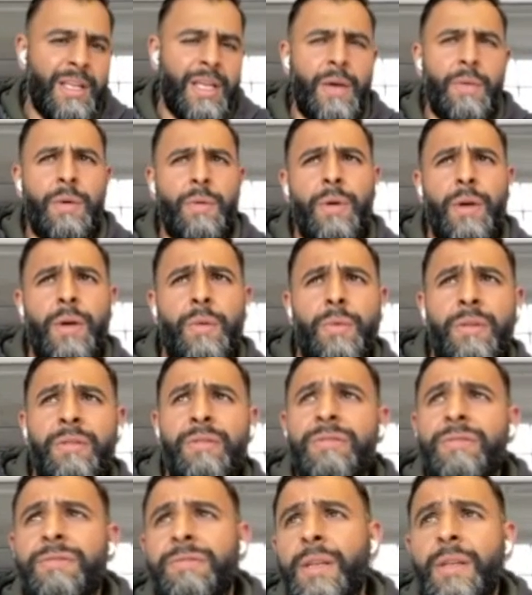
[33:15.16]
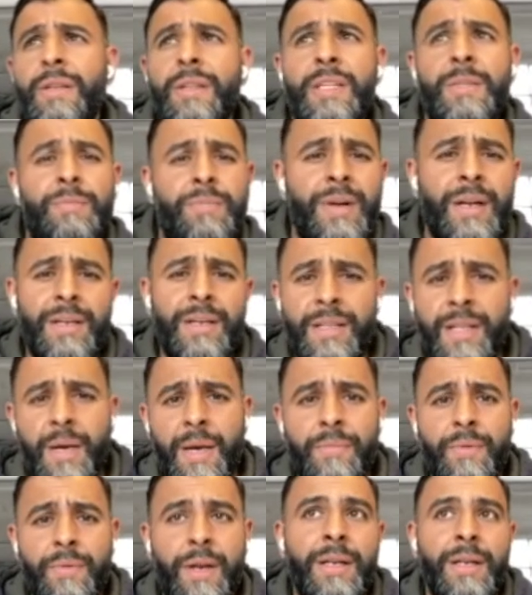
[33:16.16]
We work with this brand and
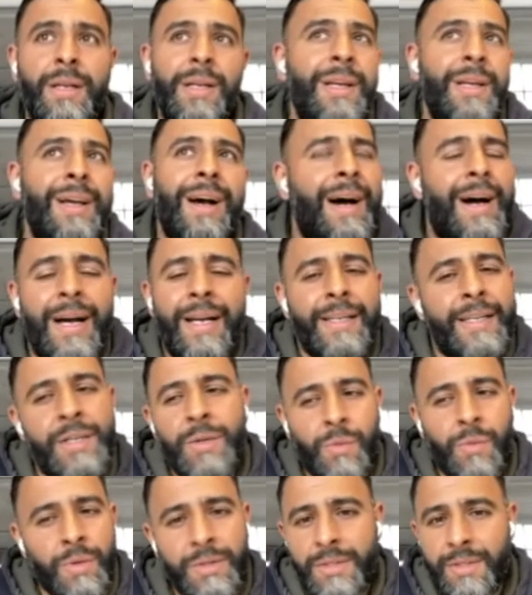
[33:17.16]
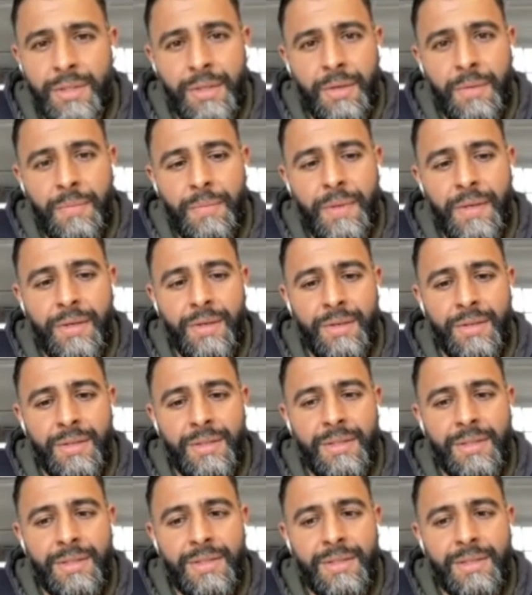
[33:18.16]
that brand. I didn't want to,
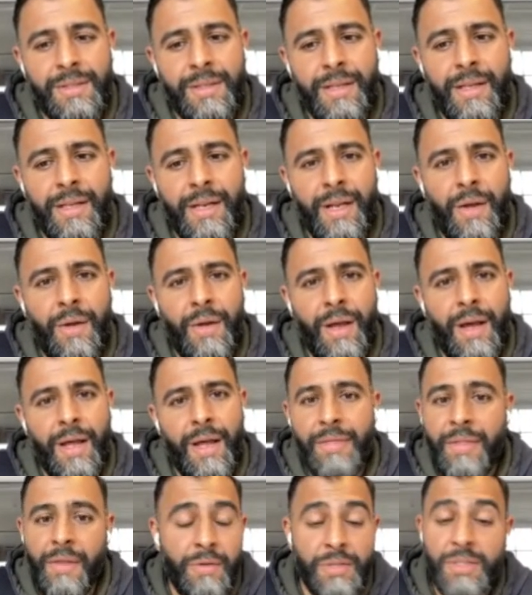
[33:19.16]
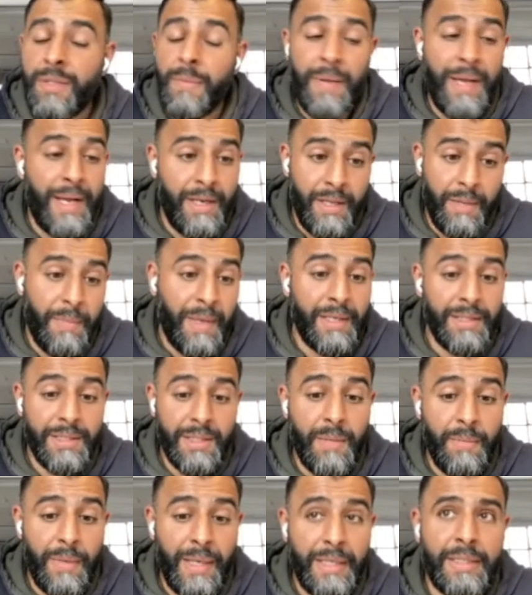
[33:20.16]
because, they were just a pain in the
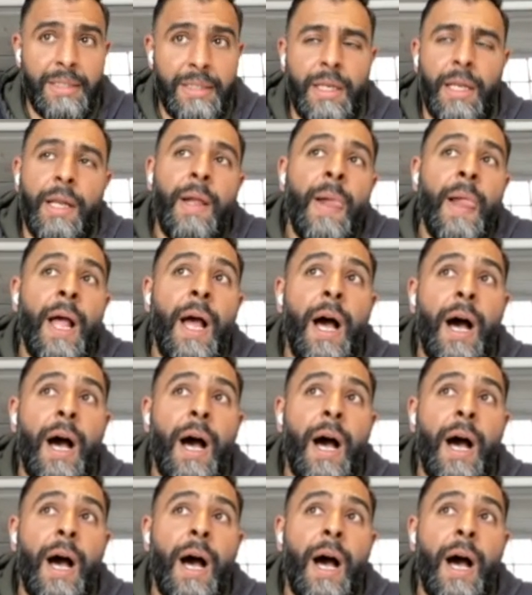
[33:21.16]
backside, basically.